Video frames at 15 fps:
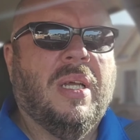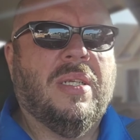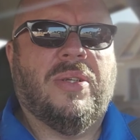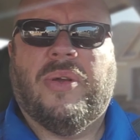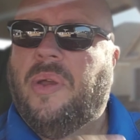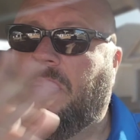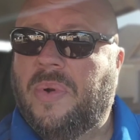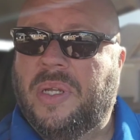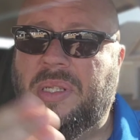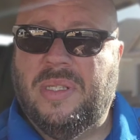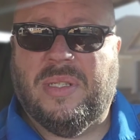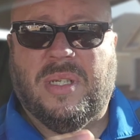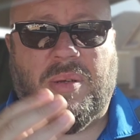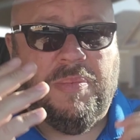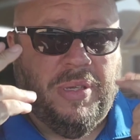Don't you want it
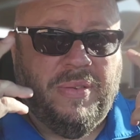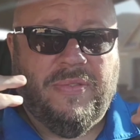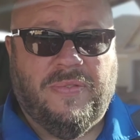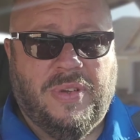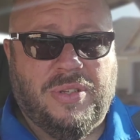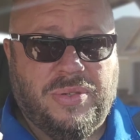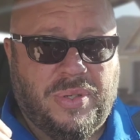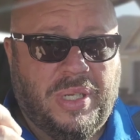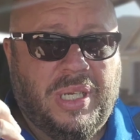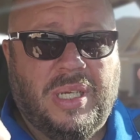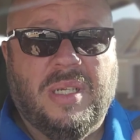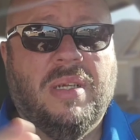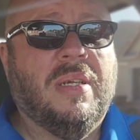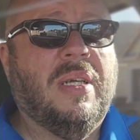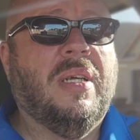to be visually
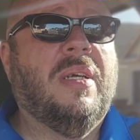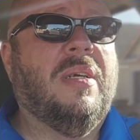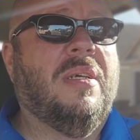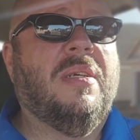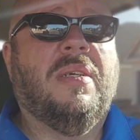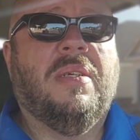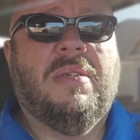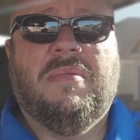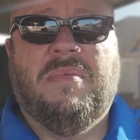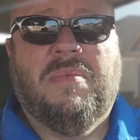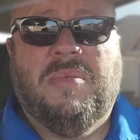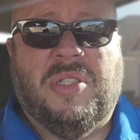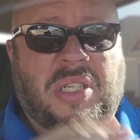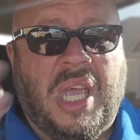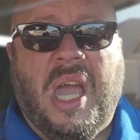
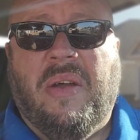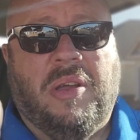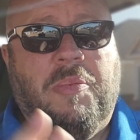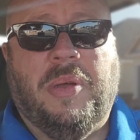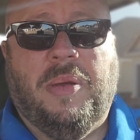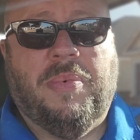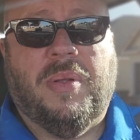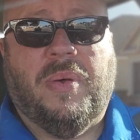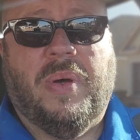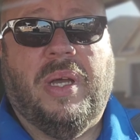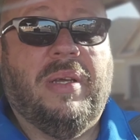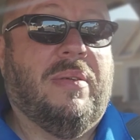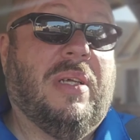scaring people away?